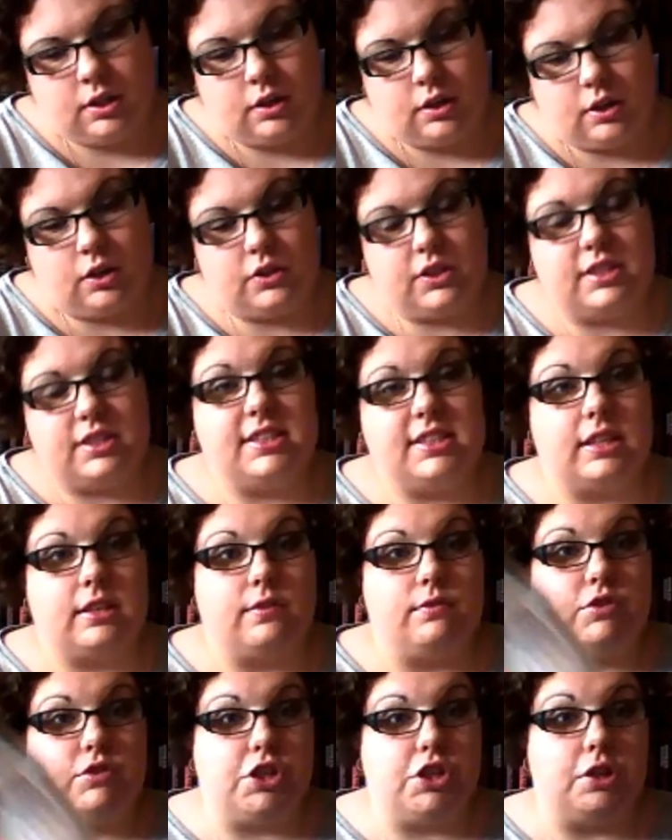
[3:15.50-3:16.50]
on the 6th
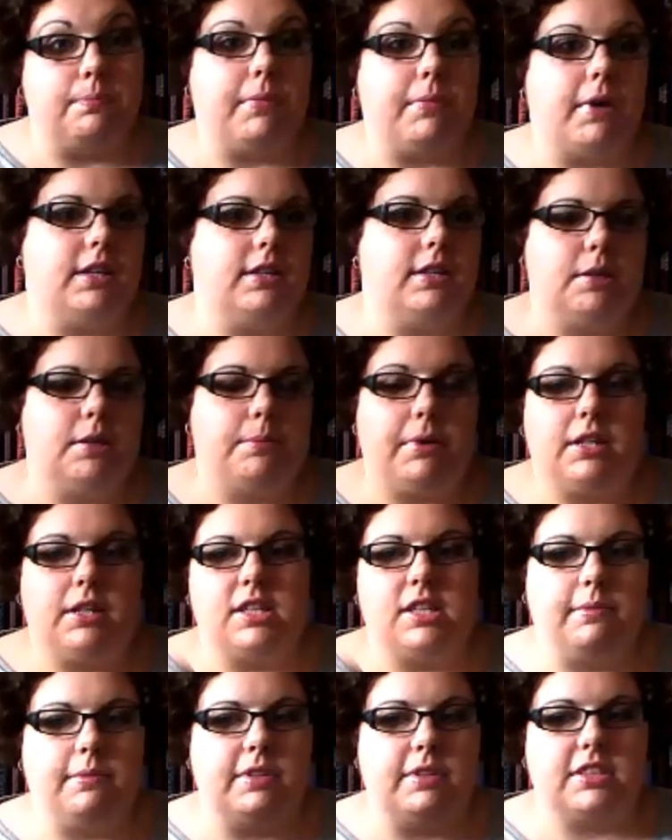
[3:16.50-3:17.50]
of June, so by the
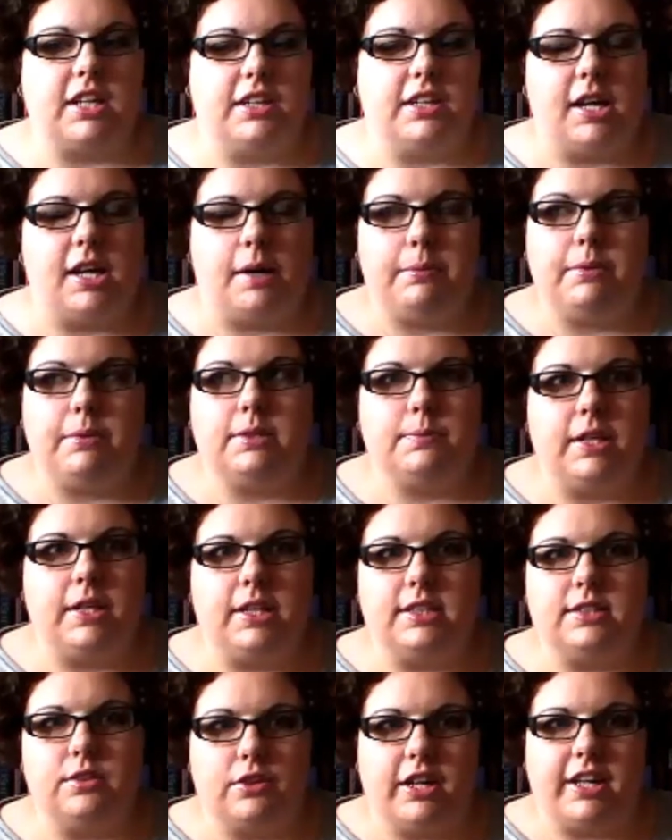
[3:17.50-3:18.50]
time this goes up,
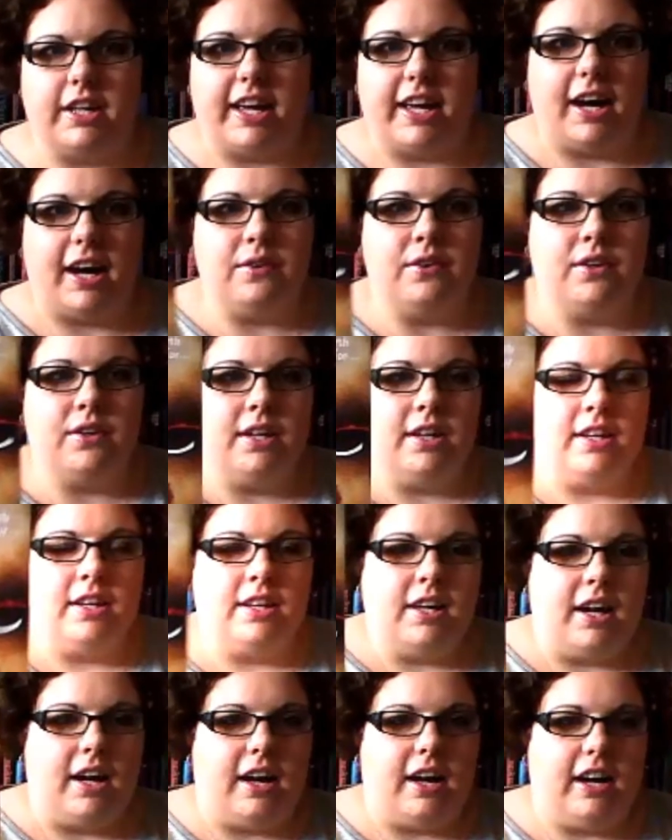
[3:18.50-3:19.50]
it's already out.
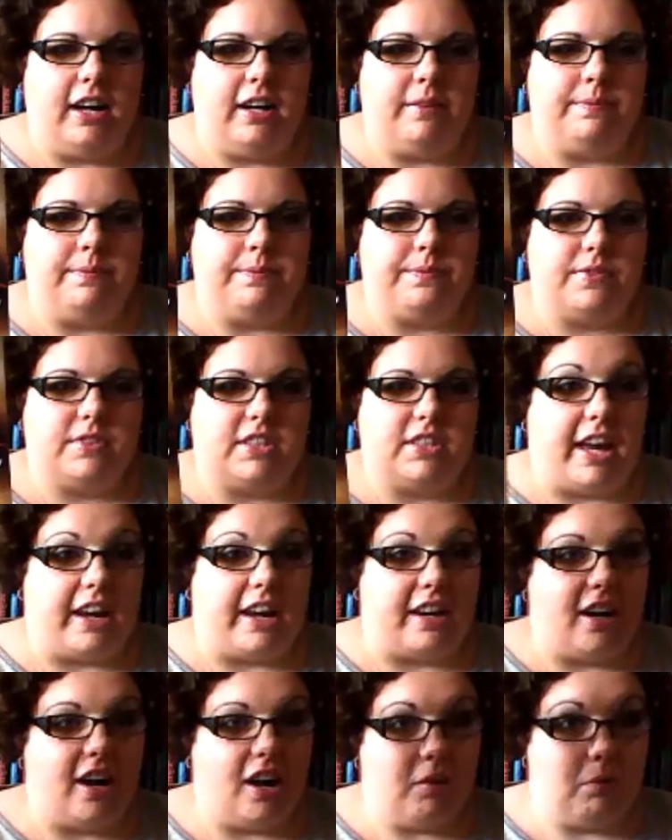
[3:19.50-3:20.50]
So yeah,
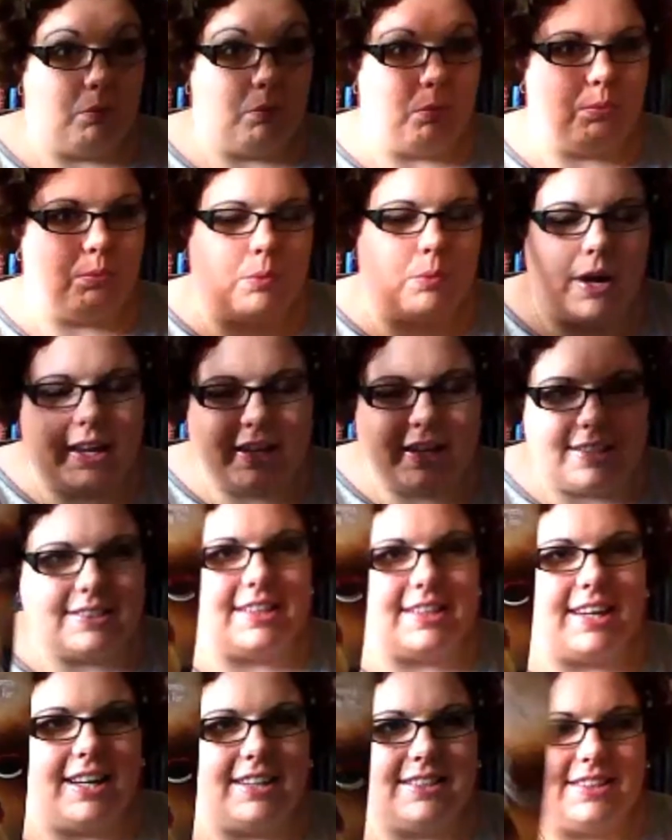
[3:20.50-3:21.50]
can't wait to
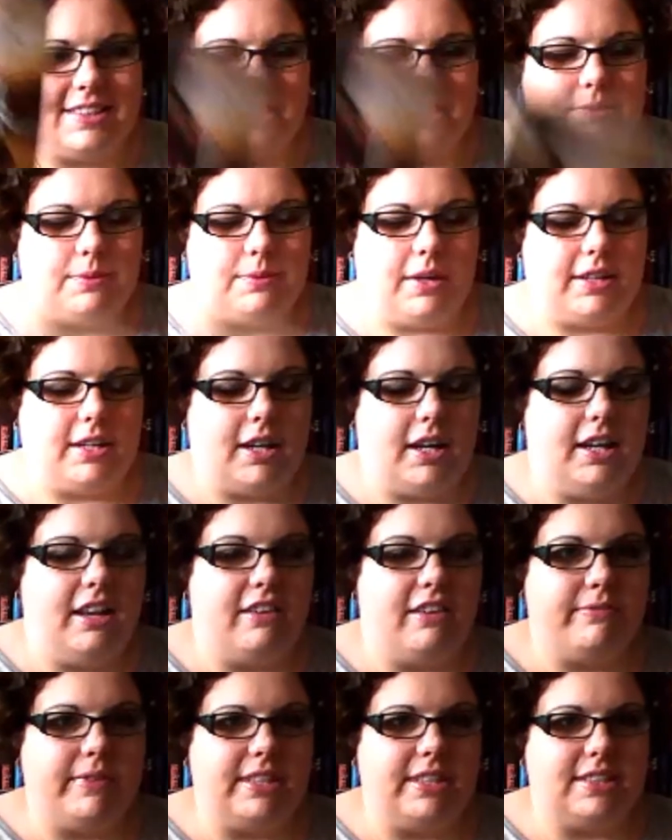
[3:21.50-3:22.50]
get to this one. I
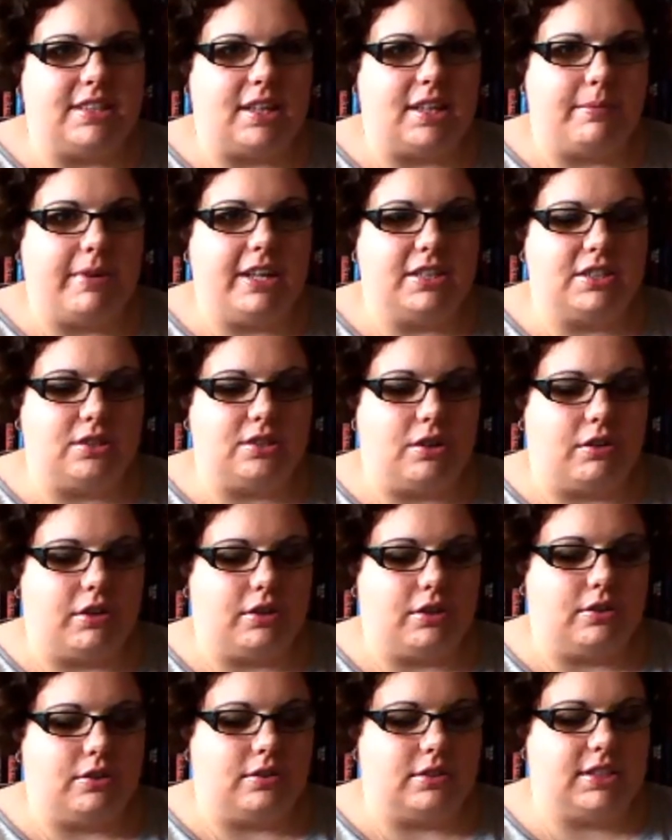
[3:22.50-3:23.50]
love me some
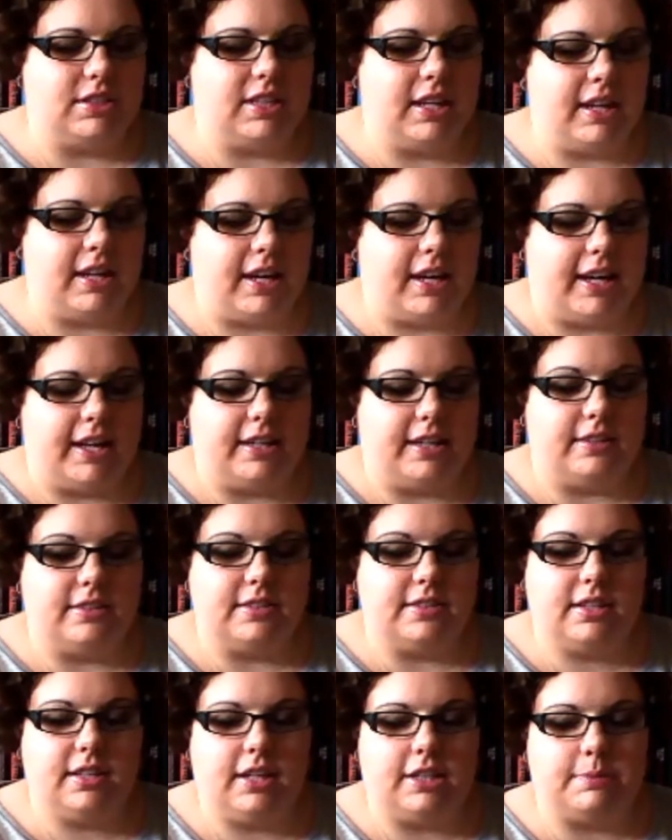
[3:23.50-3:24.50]
historicals, and
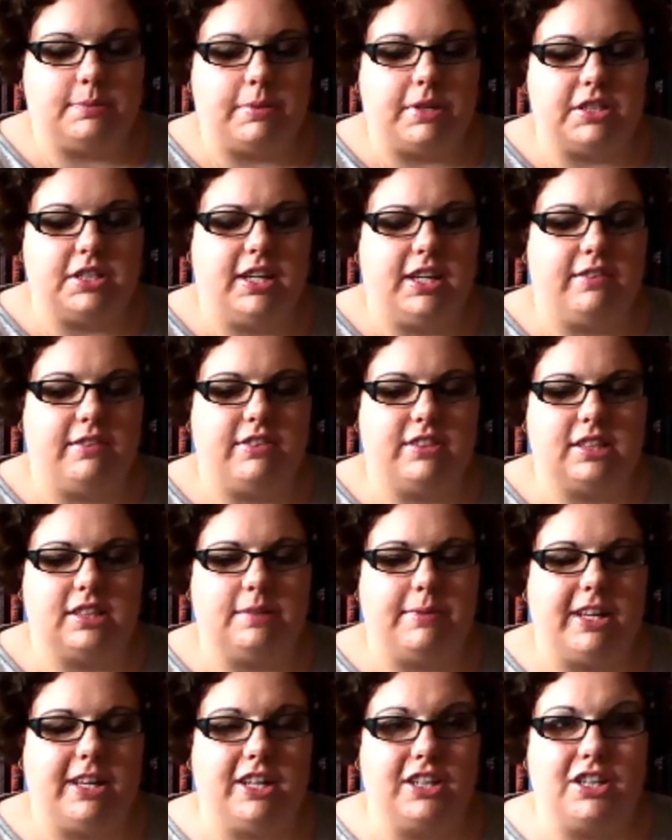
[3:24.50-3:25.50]
especially if it's going
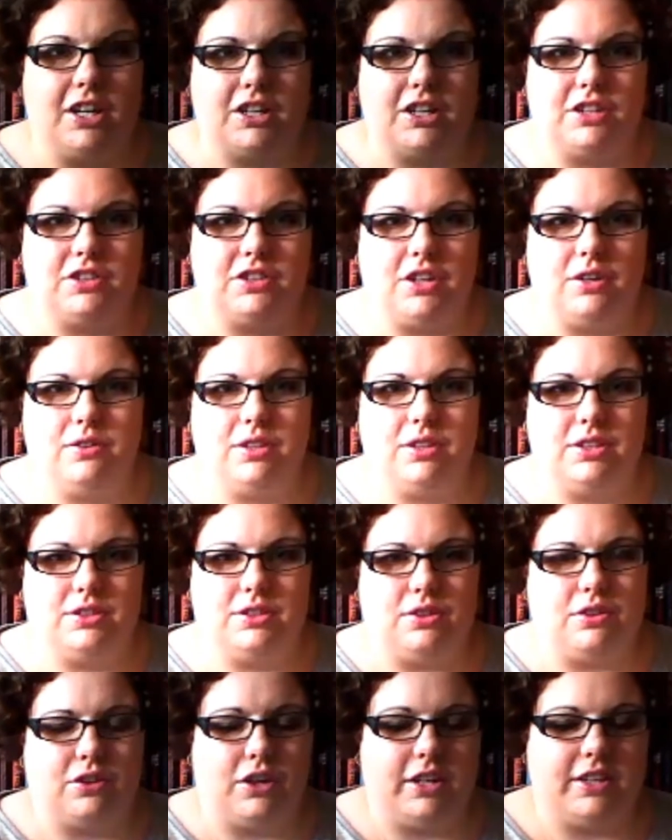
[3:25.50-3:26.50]
to be a young adult
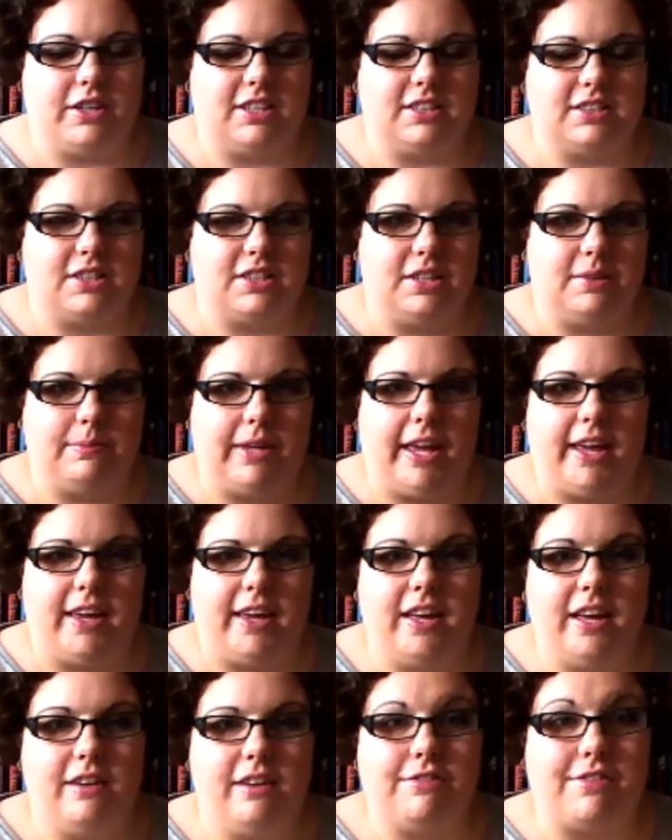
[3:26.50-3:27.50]
historical, I think it's going to be
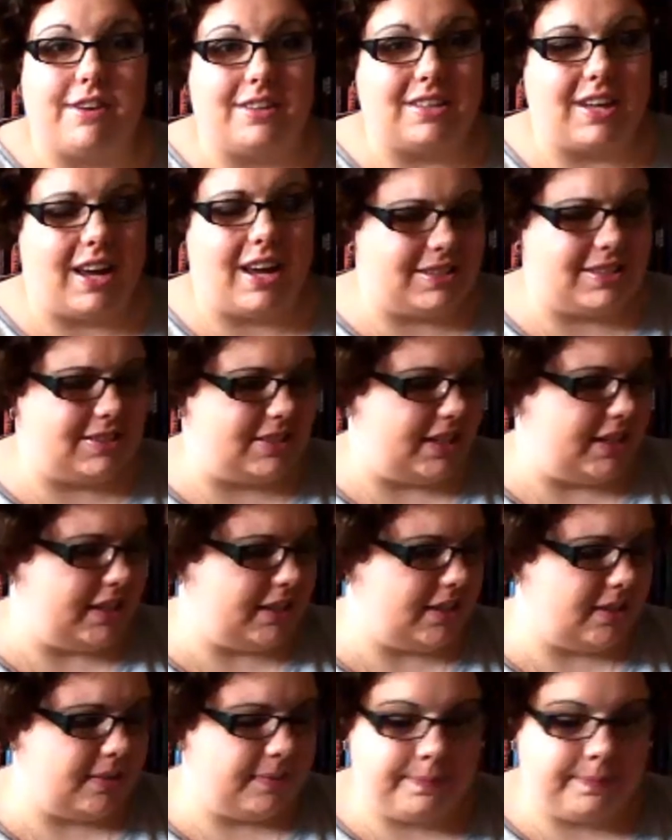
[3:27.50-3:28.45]
fantastic.